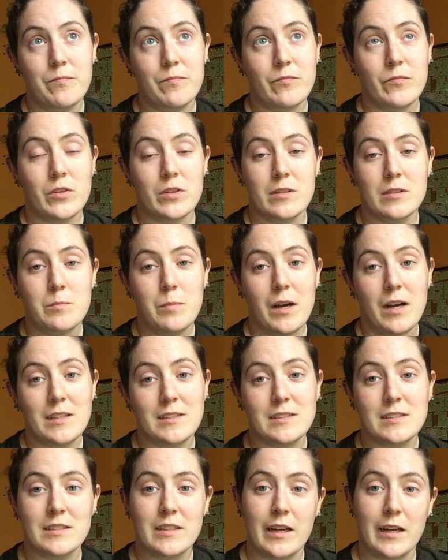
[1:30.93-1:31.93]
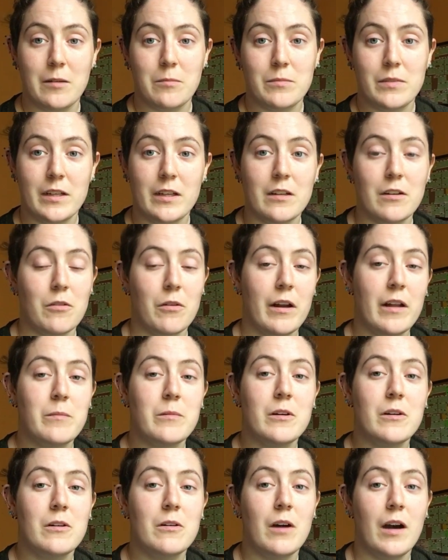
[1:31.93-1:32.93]
For this past Camp
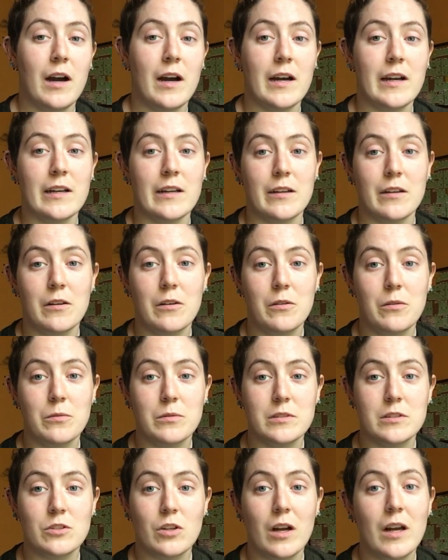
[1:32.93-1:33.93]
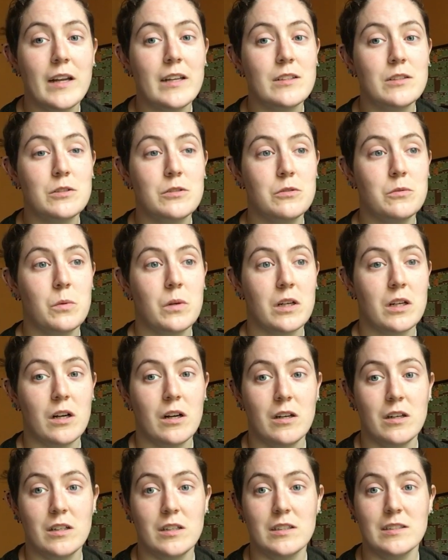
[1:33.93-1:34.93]
NaNoWriMo, I was trying to work
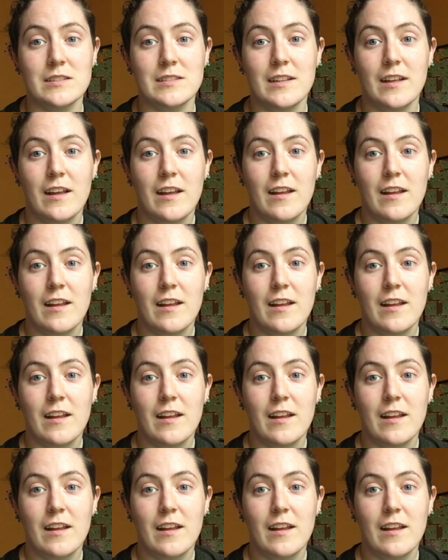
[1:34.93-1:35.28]
on